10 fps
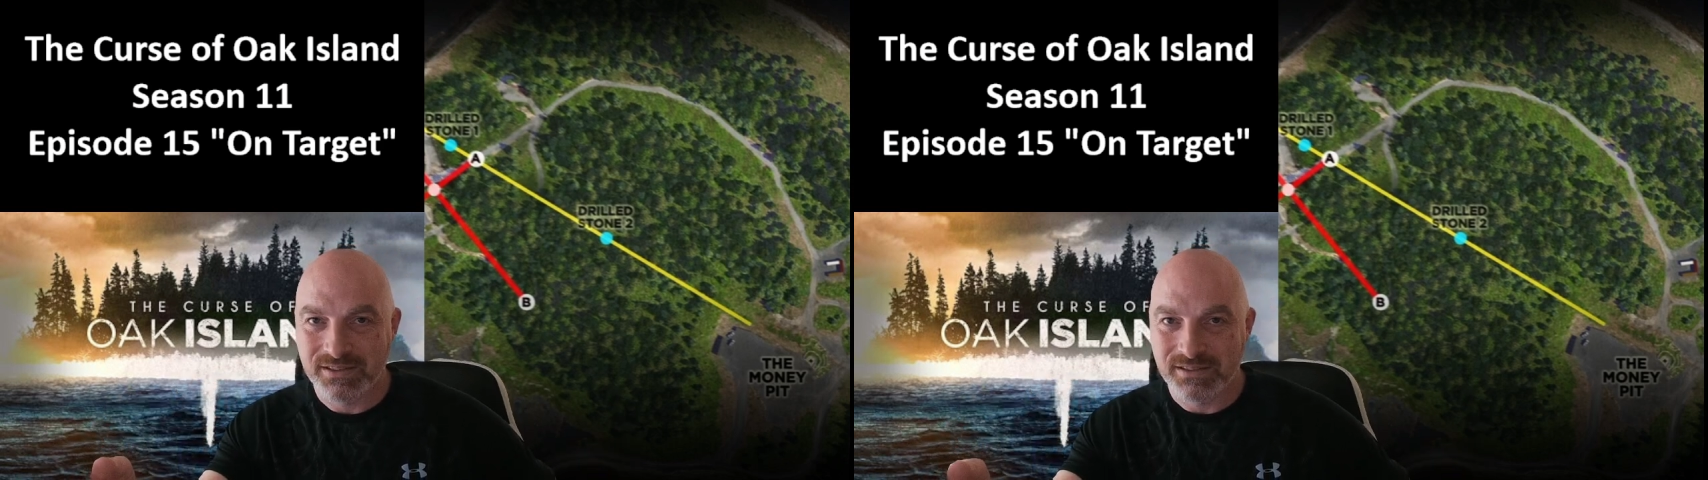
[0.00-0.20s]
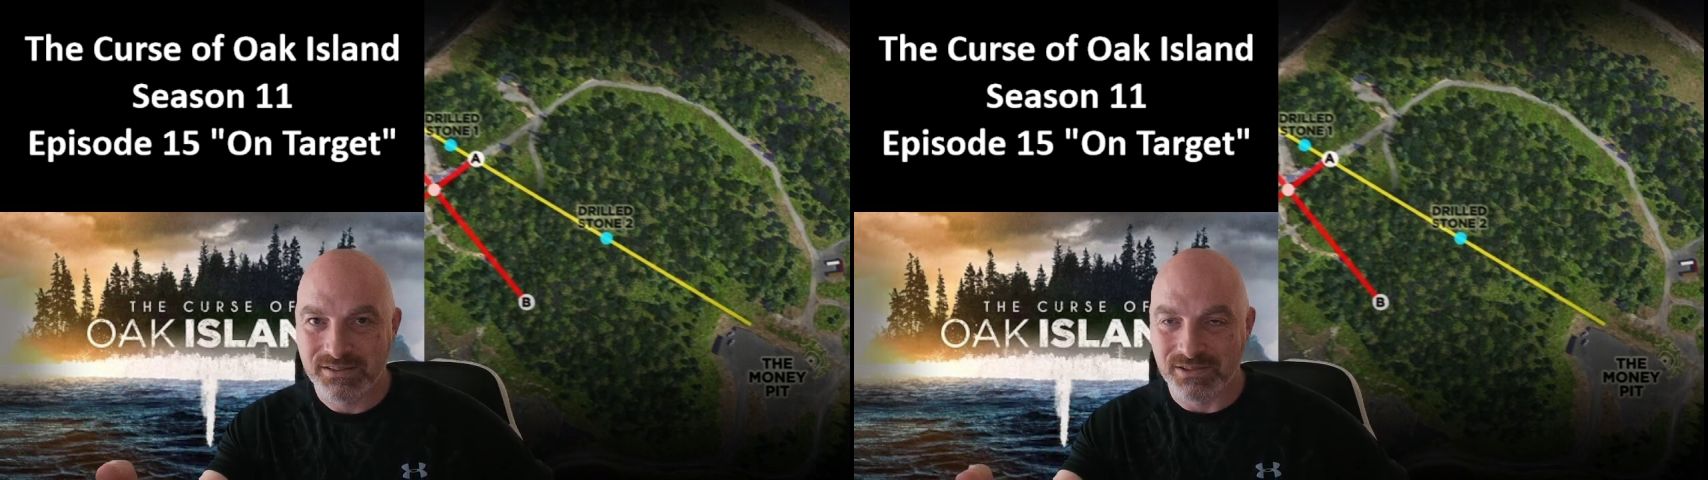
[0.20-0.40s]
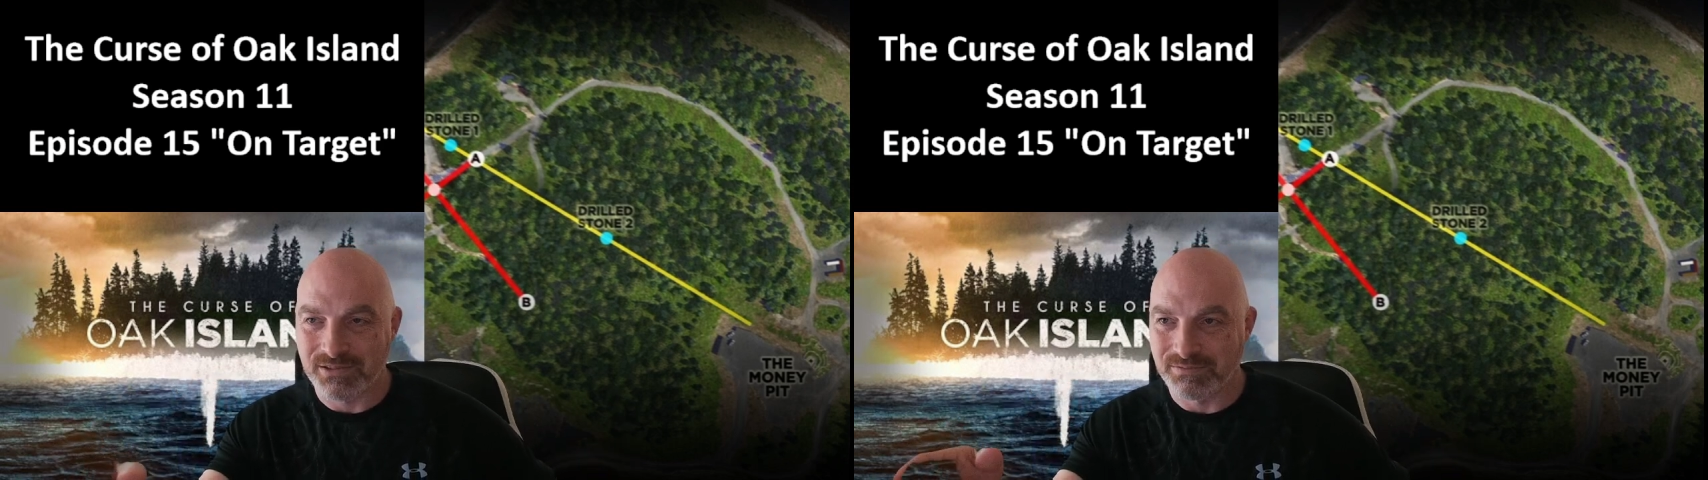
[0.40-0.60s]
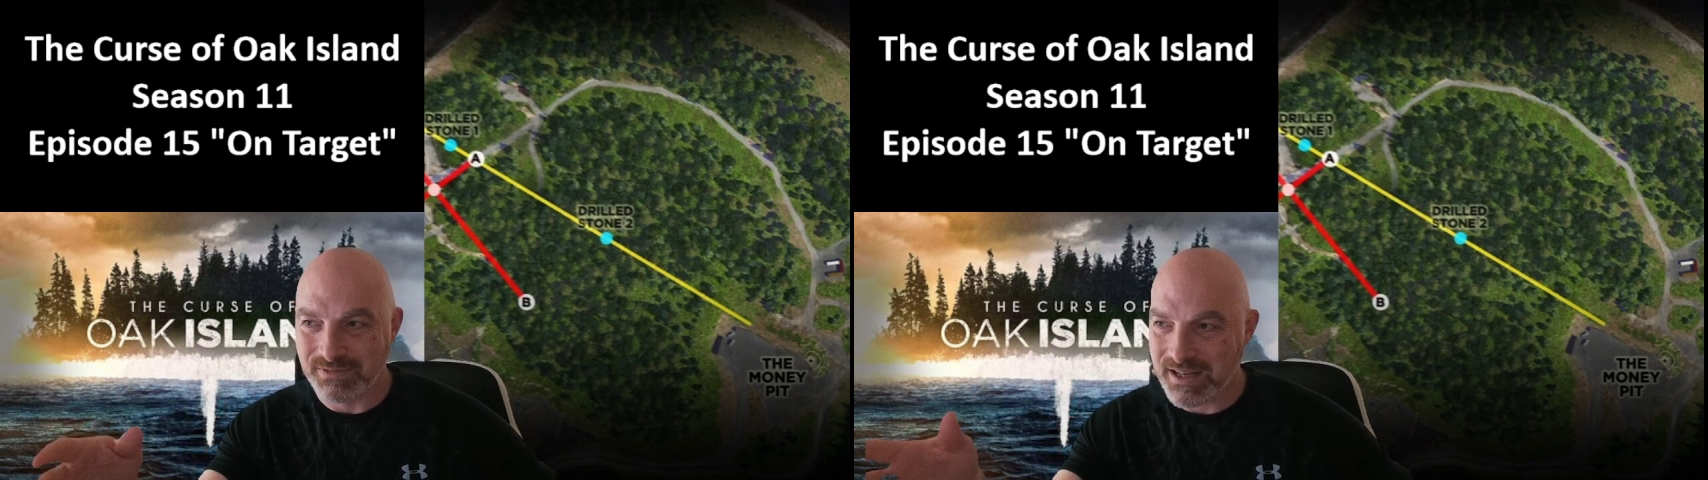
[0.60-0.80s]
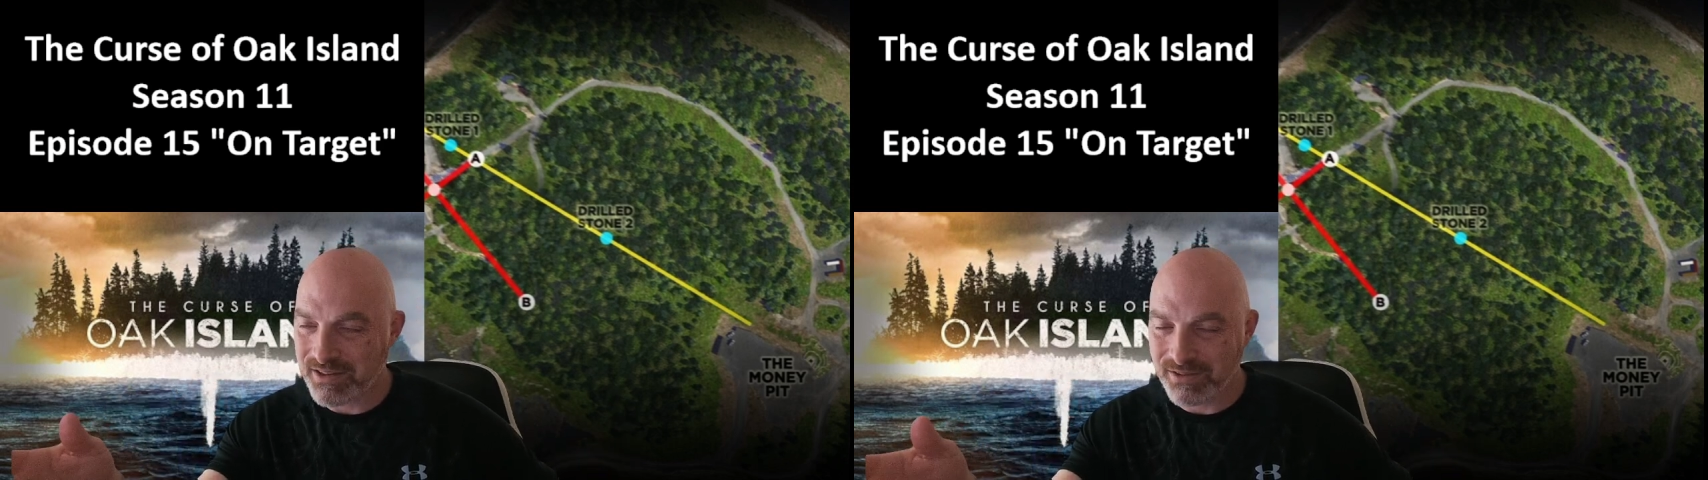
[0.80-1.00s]
So
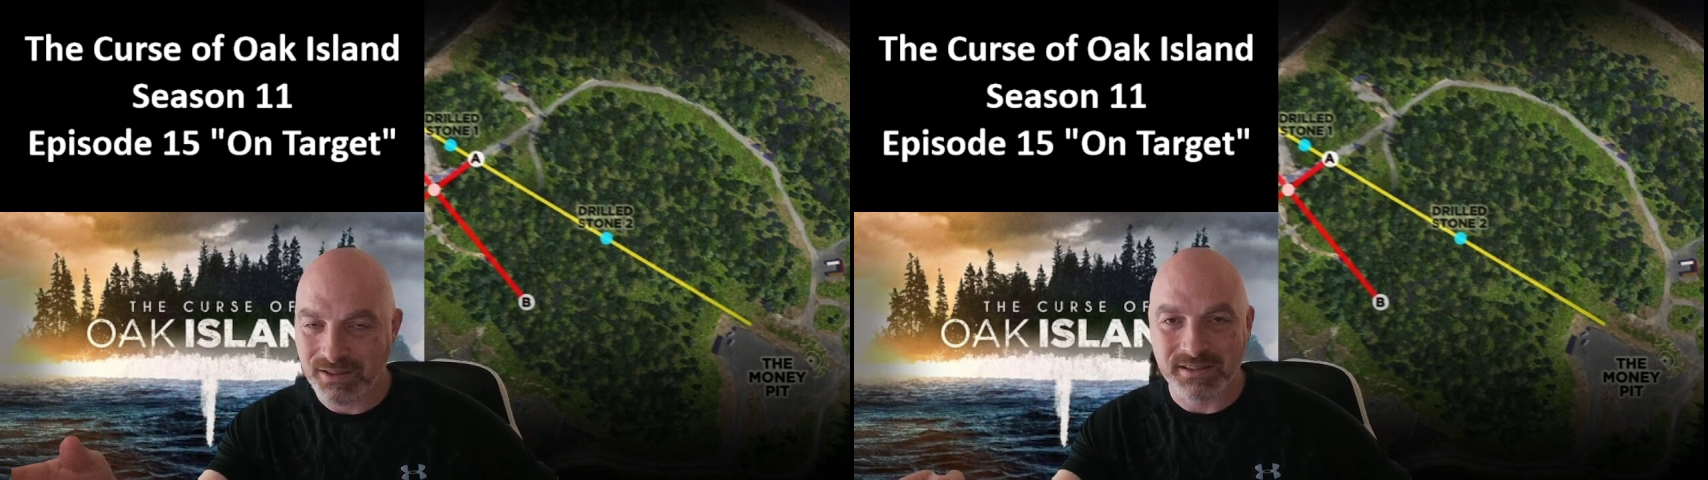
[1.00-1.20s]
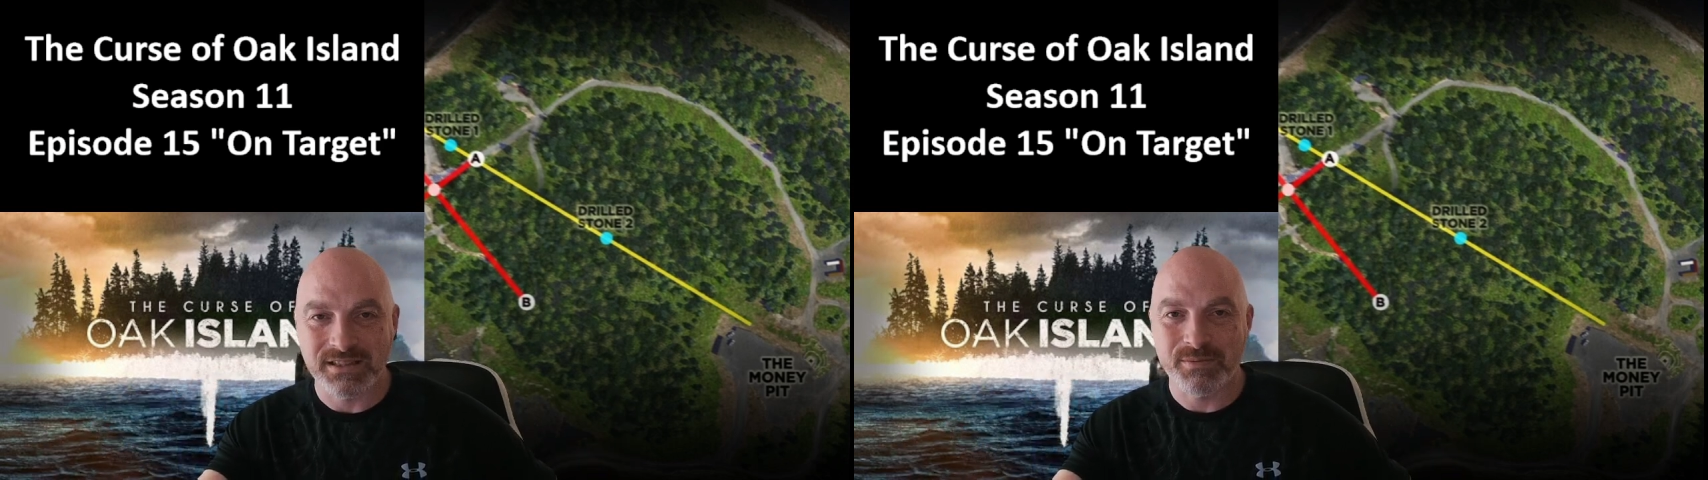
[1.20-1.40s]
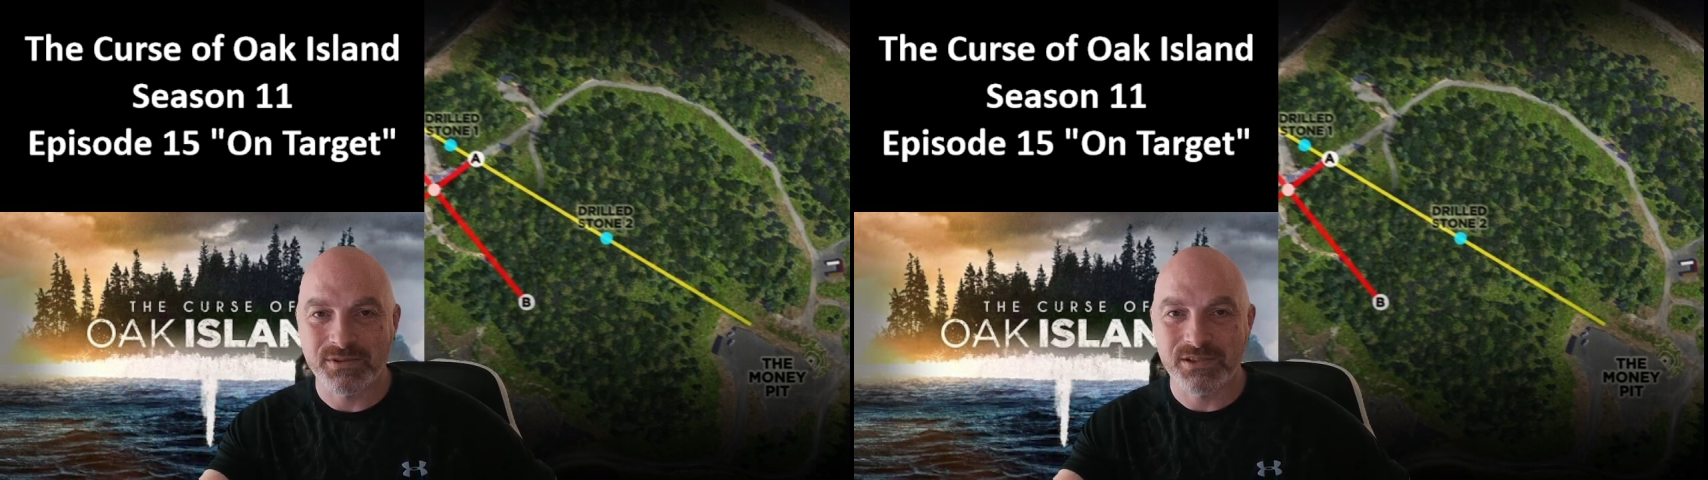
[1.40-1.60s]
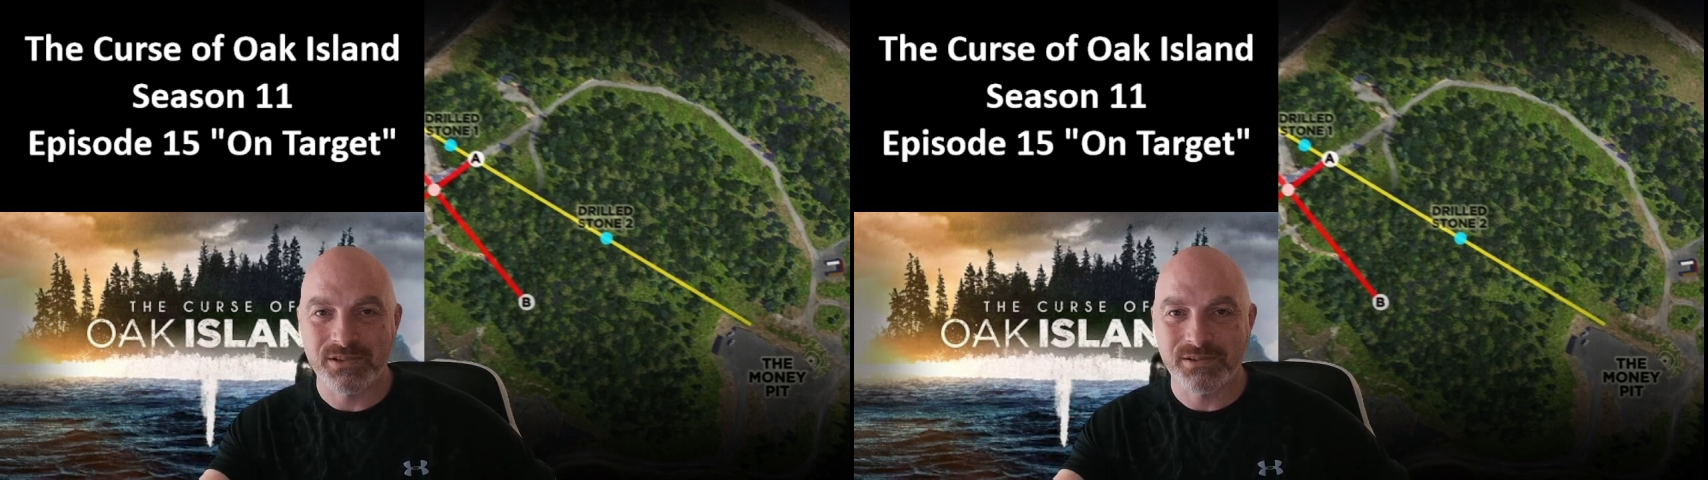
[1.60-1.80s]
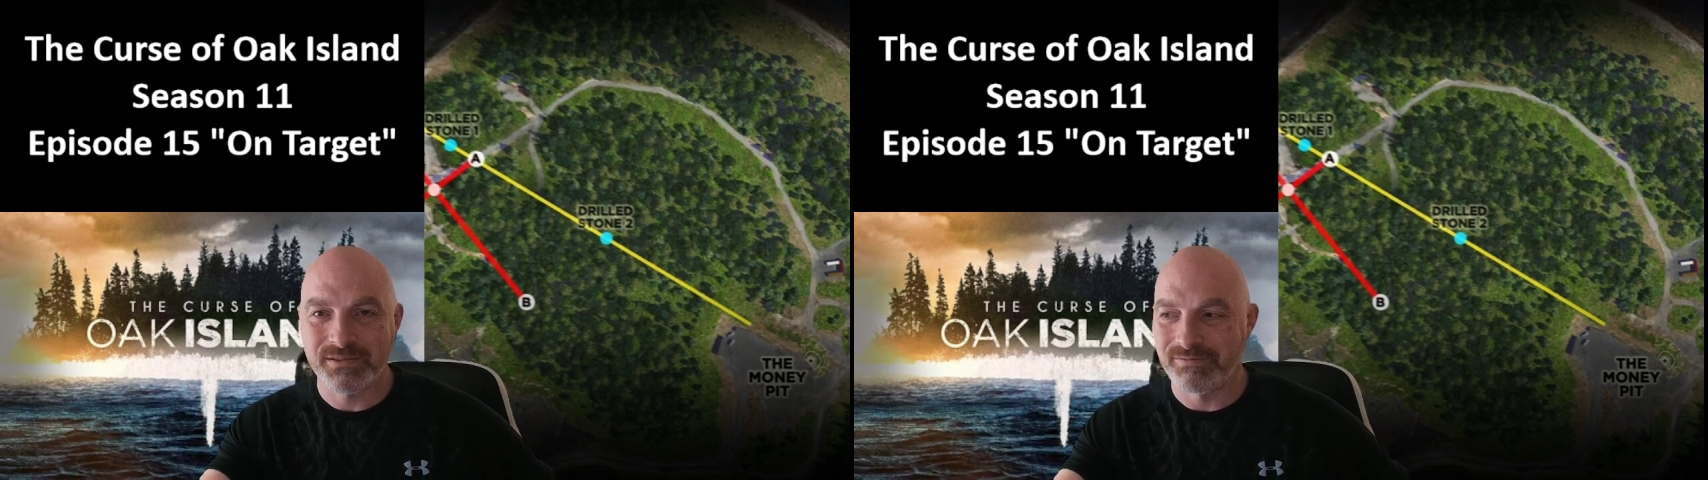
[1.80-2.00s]
now throughout this
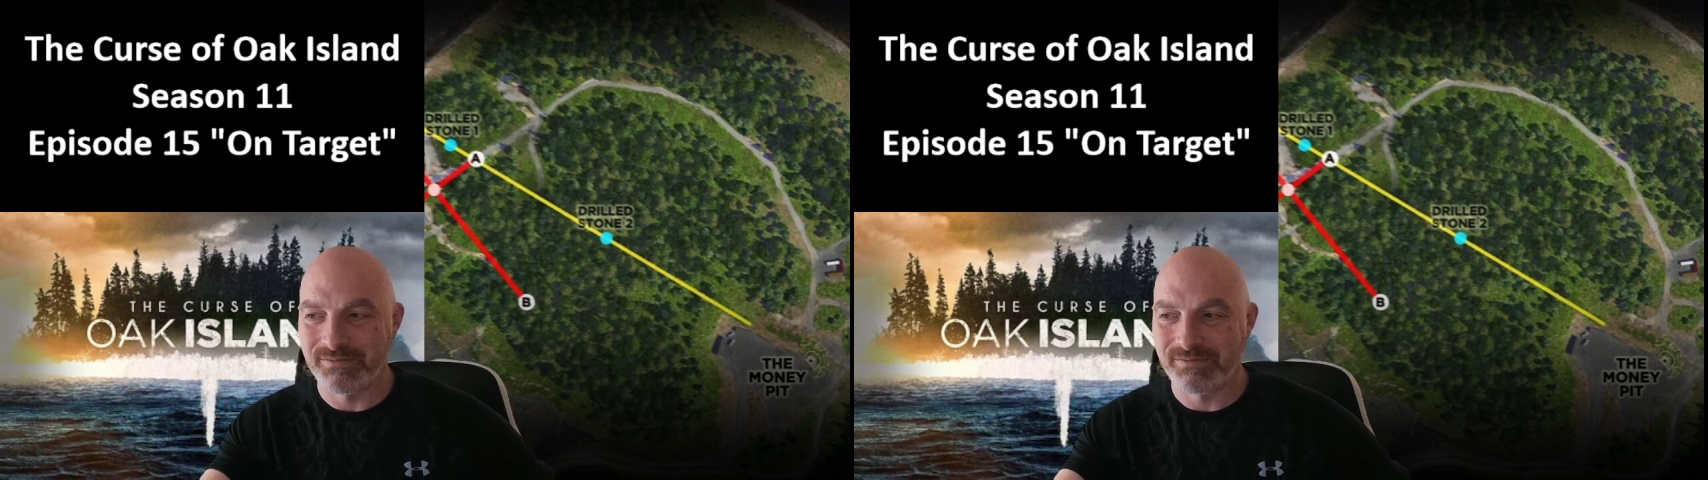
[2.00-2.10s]
episode,